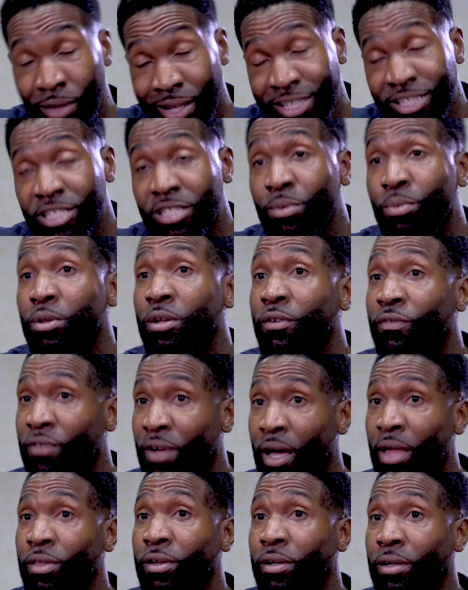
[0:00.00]
relationship with her
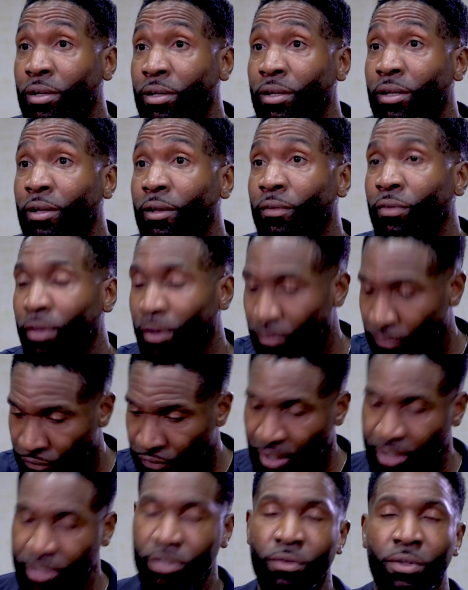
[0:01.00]
father
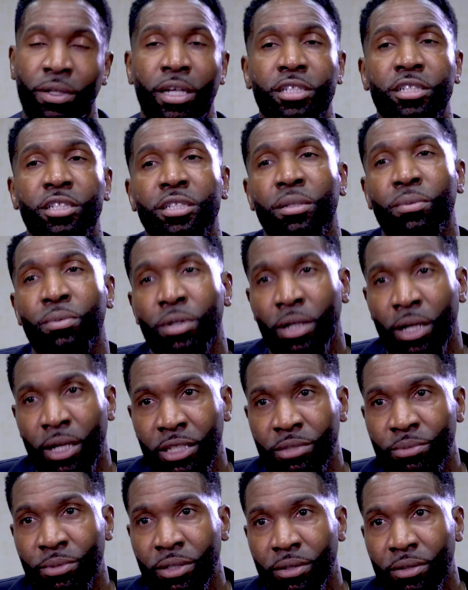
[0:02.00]
affects her relationship with her
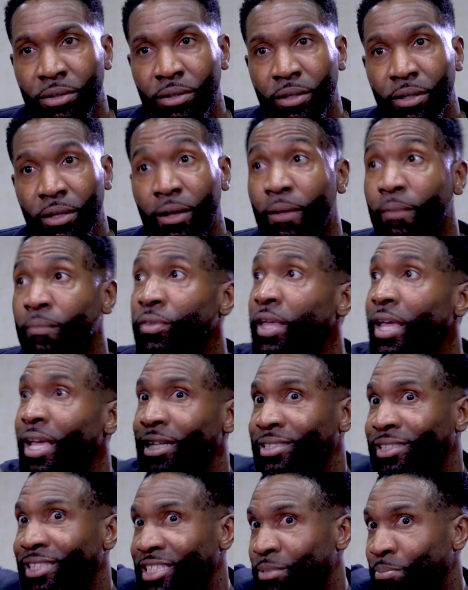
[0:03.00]
husband.
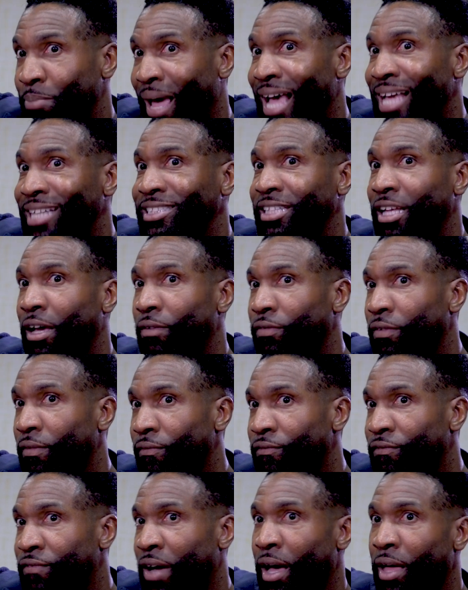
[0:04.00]
It's this pass down from
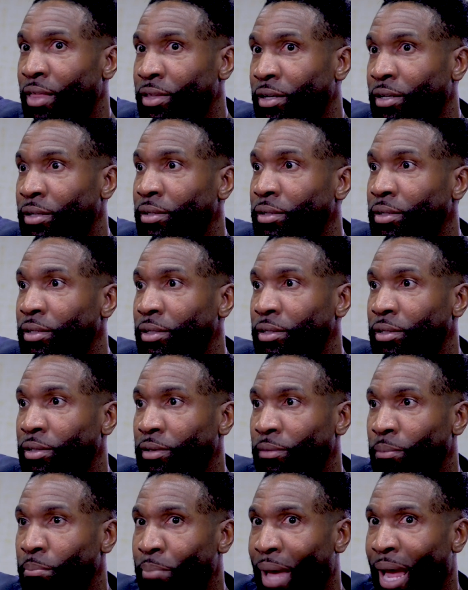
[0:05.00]
father,
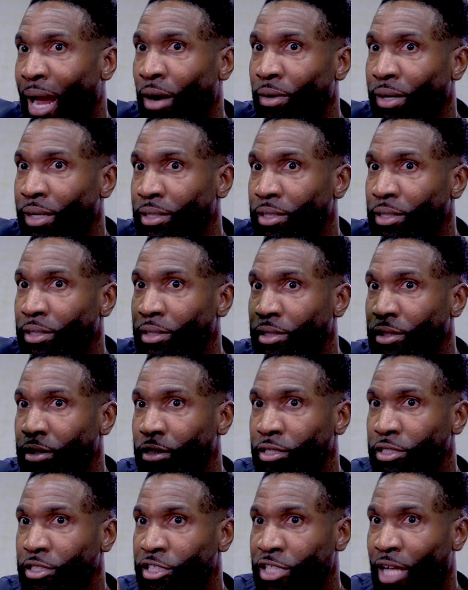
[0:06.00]
parent,
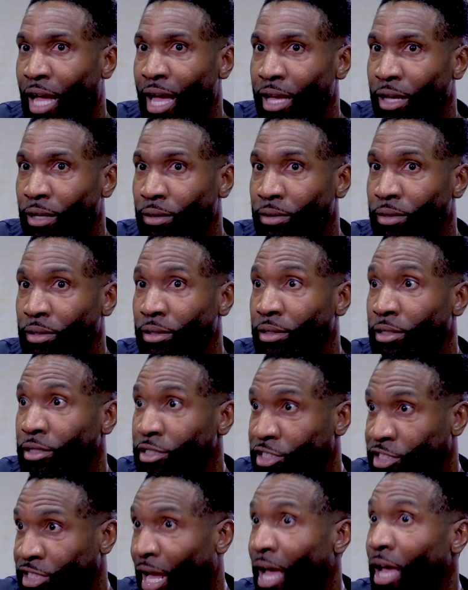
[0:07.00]
child,
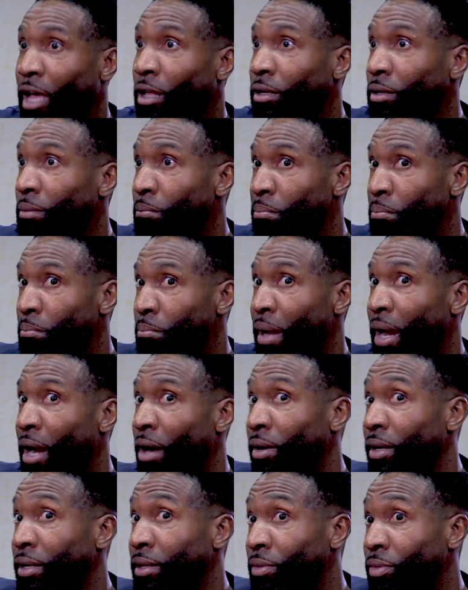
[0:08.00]

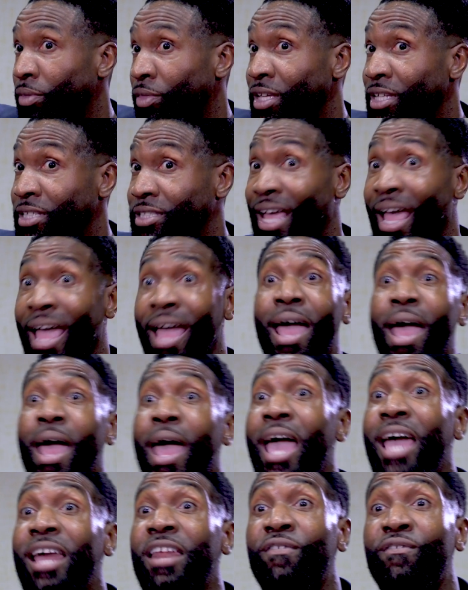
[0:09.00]
parent, this.
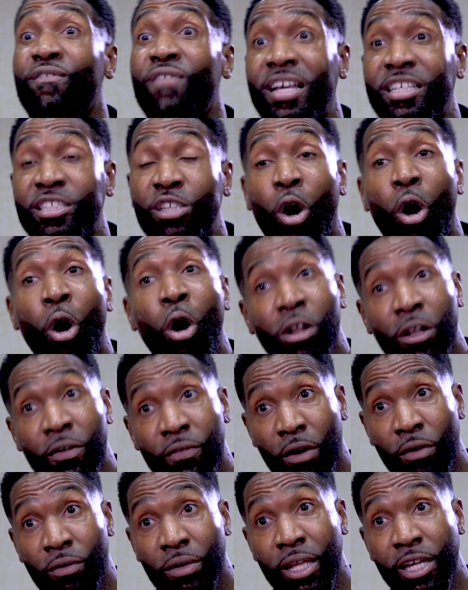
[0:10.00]
It affects all of
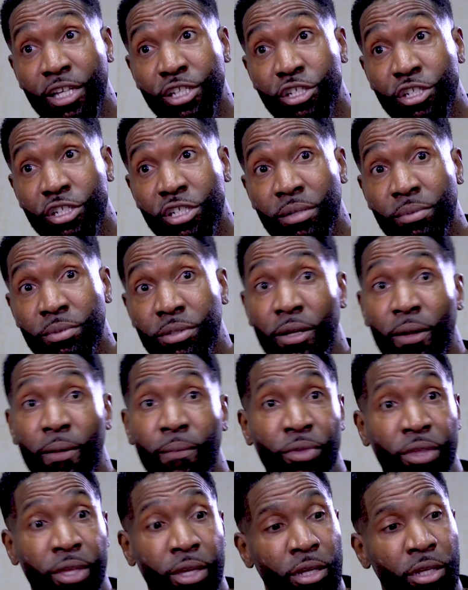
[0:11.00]
our relationships.
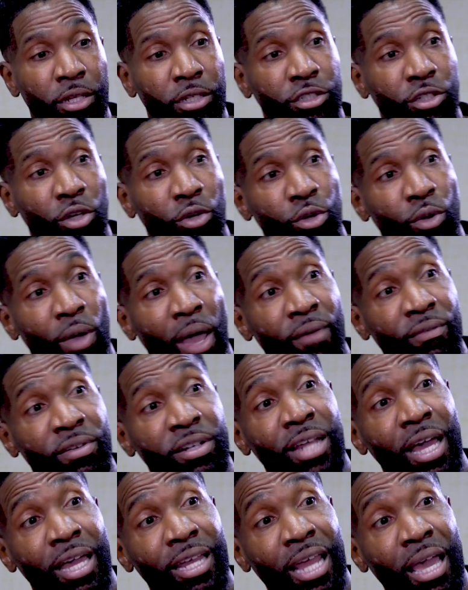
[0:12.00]
So you have a
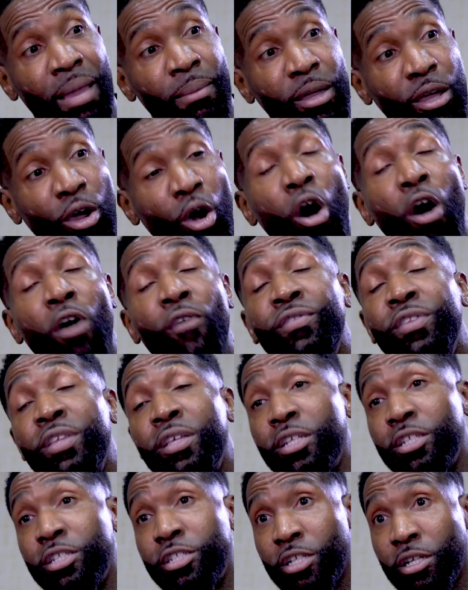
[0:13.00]
dynamic
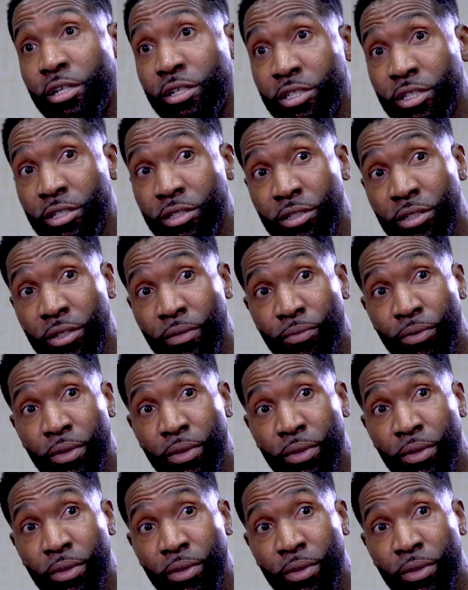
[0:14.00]
often in churches